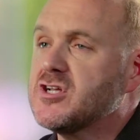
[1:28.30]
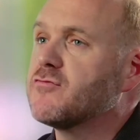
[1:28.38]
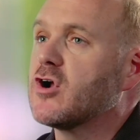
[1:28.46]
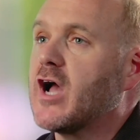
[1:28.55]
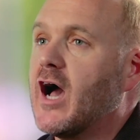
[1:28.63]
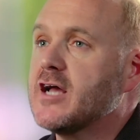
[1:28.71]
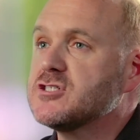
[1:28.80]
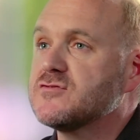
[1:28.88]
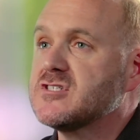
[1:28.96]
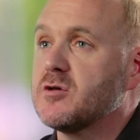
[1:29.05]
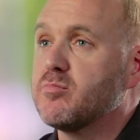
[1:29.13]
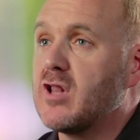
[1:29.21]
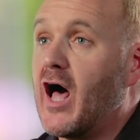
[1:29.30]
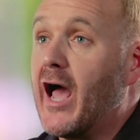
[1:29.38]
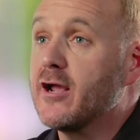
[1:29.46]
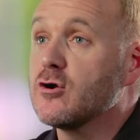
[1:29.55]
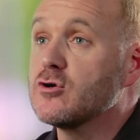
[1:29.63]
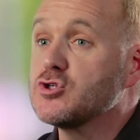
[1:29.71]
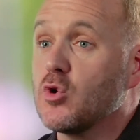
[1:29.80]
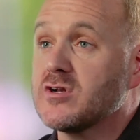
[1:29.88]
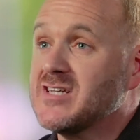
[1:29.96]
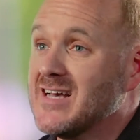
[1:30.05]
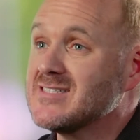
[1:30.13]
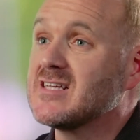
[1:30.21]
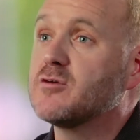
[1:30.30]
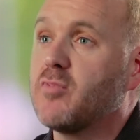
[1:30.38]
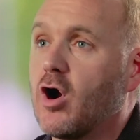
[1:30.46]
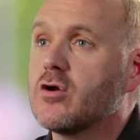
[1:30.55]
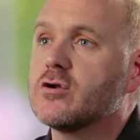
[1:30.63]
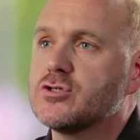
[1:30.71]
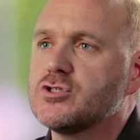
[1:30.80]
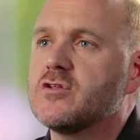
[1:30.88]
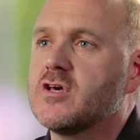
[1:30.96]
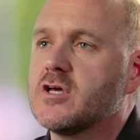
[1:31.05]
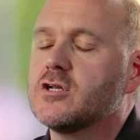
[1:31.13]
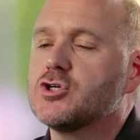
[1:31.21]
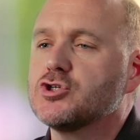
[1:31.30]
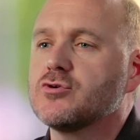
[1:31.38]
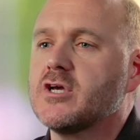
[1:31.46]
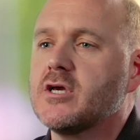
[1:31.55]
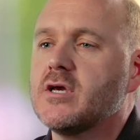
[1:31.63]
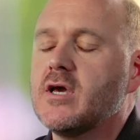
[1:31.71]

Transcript: different kinds of suppliers or testing partners to the industry.